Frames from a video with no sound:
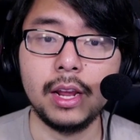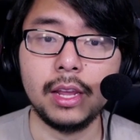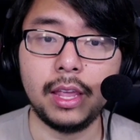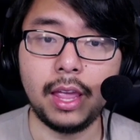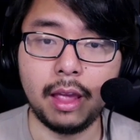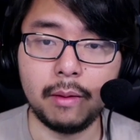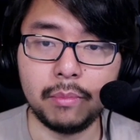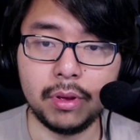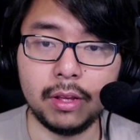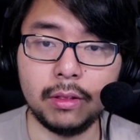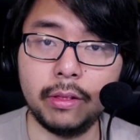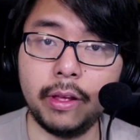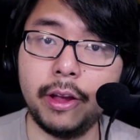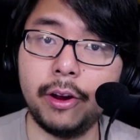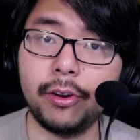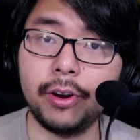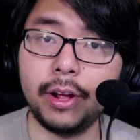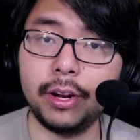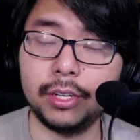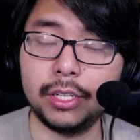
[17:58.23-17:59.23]
can be
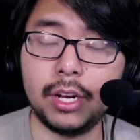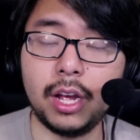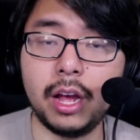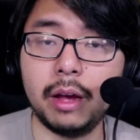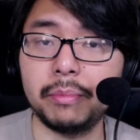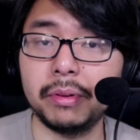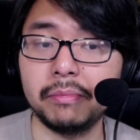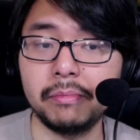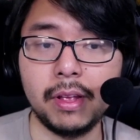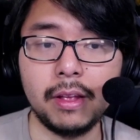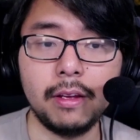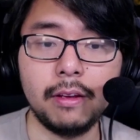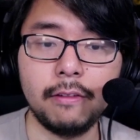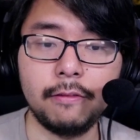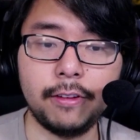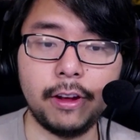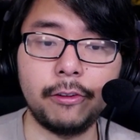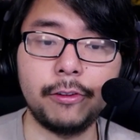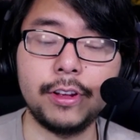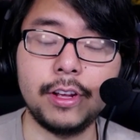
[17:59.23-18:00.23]
layered on top
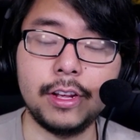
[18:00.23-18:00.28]
very